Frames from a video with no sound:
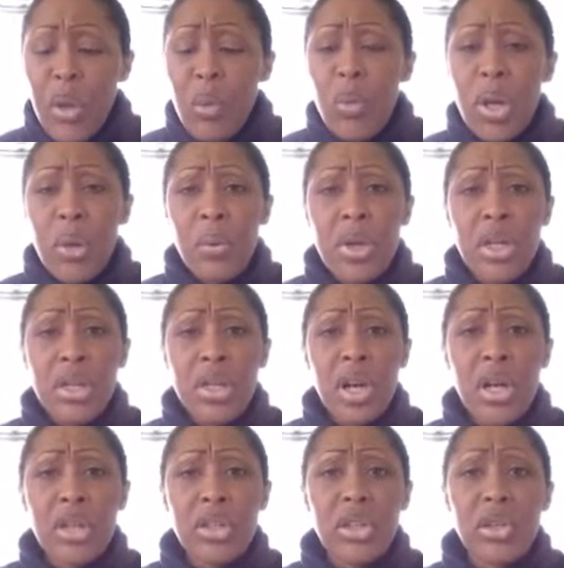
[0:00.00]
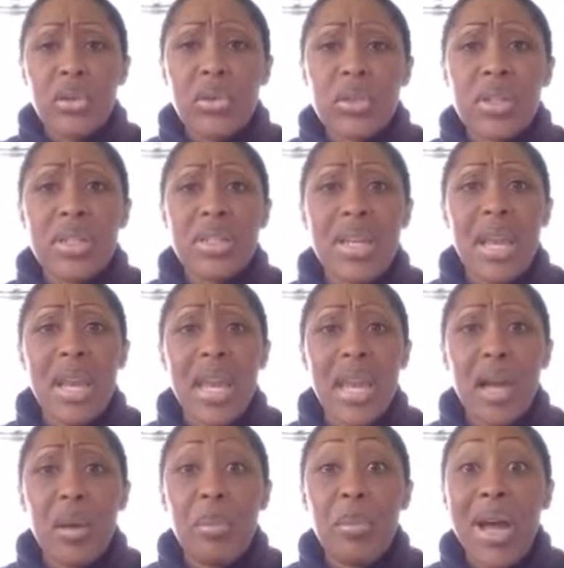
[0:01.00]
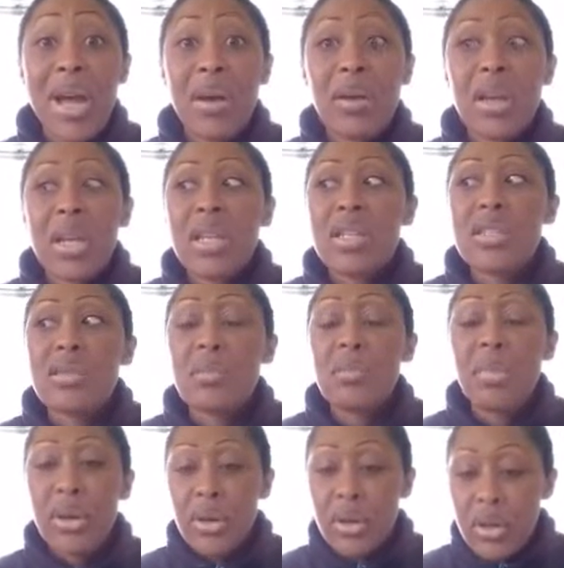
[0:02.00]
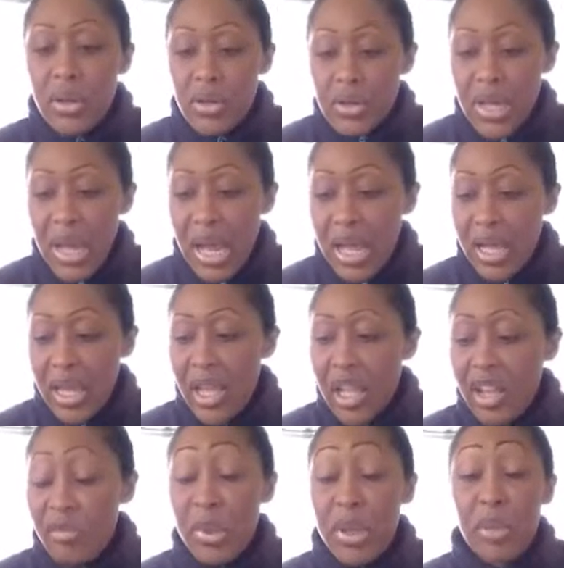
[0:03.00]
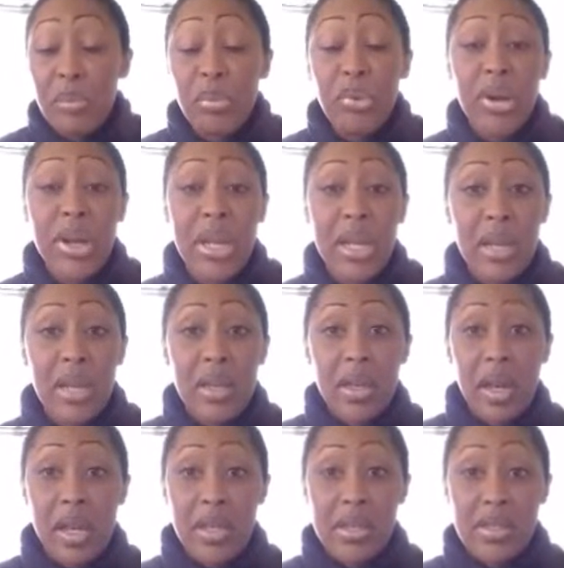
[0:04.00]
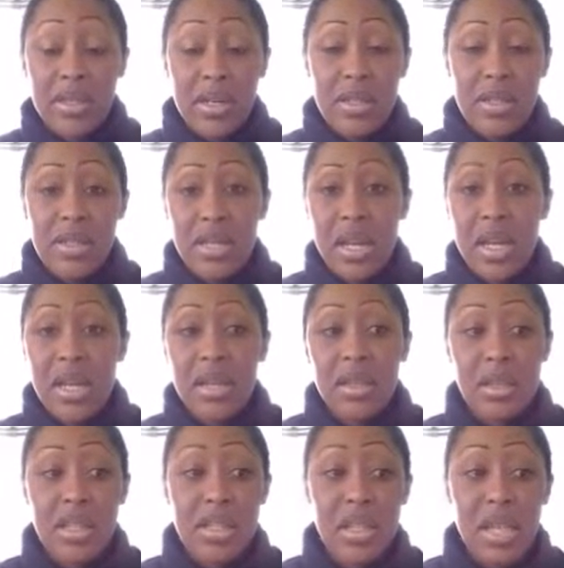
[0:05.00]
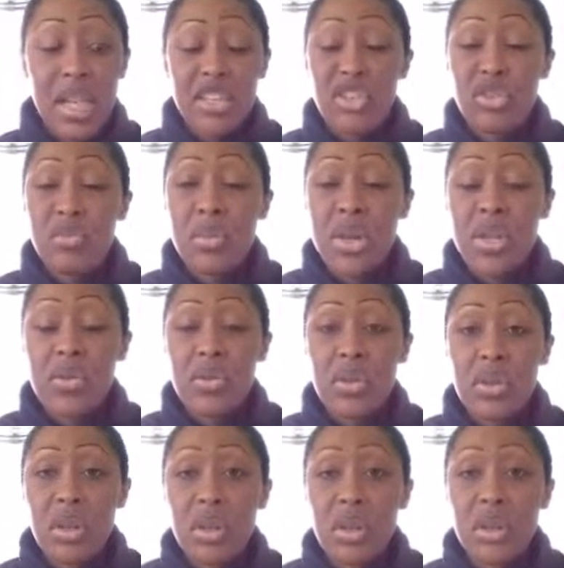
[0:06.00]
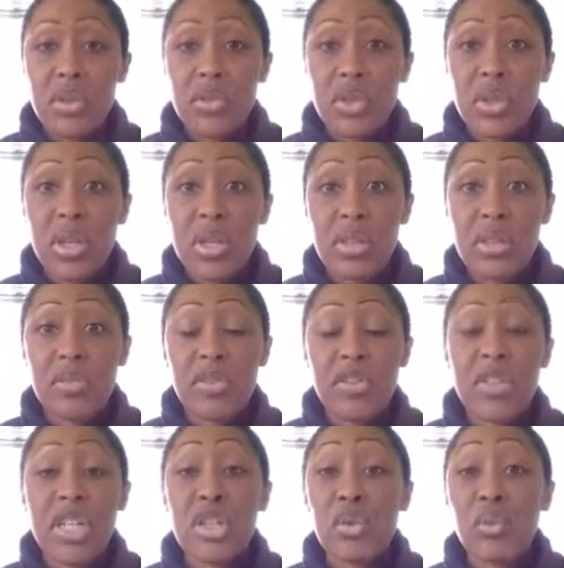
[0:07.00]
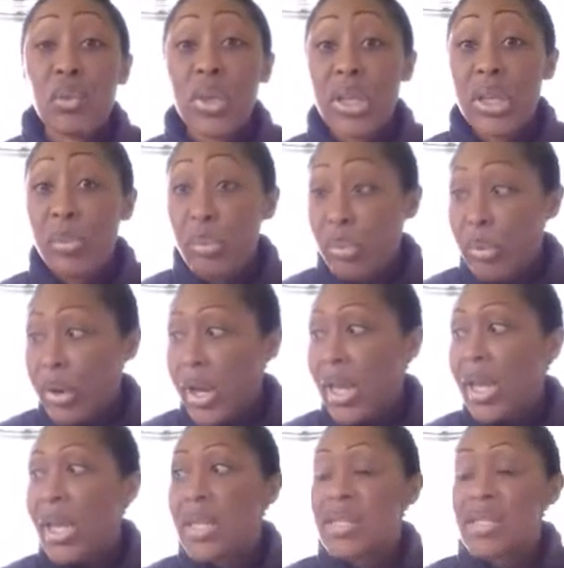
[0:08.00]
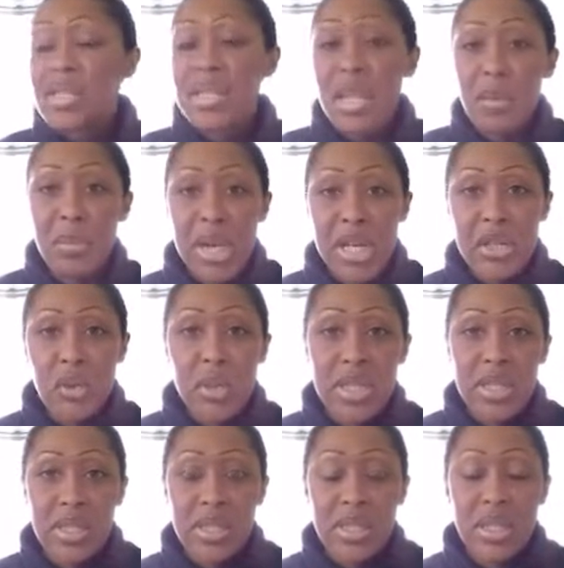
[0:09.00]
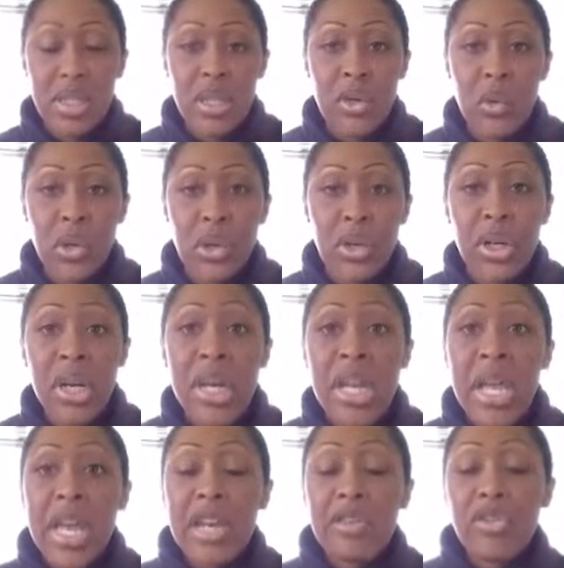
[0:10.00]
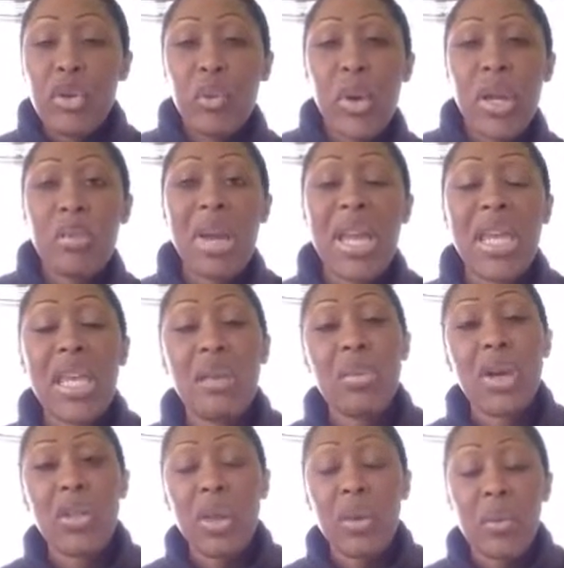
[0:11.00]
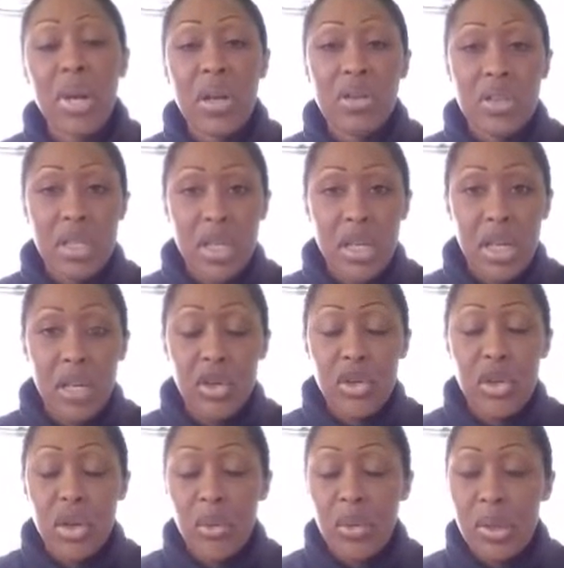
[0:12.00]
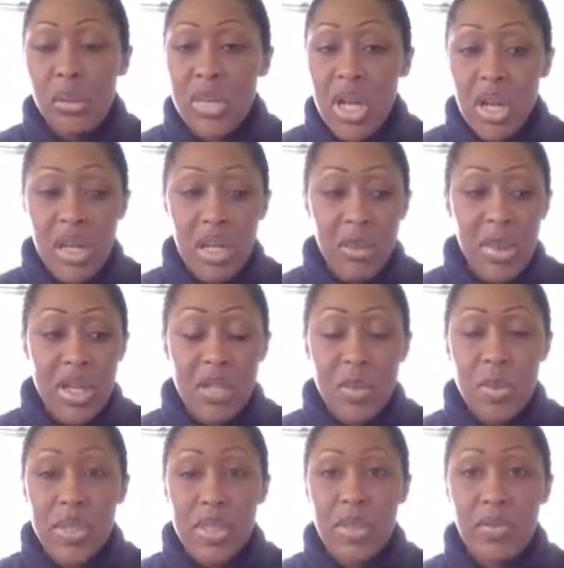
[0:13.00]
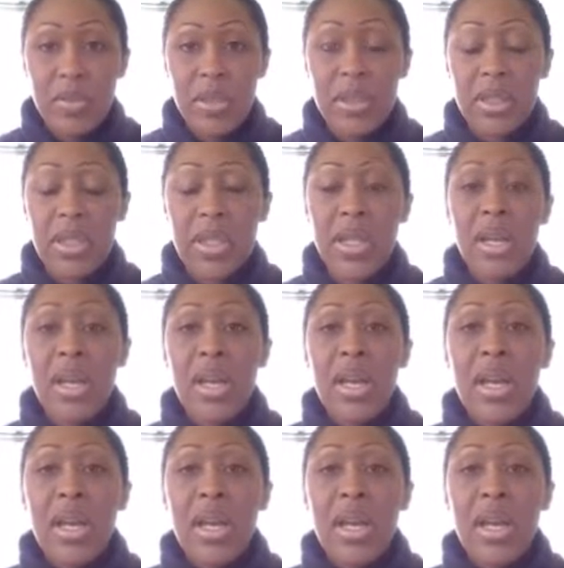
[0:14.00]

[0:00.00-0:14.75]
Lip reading: What I want to talk to you today about is miracles. I have been praying. I set aside these last 2 months of 2015 to really pray and set my 2016 in order. And if you read my email that went out Sunday, you know what I'm talking about specifically.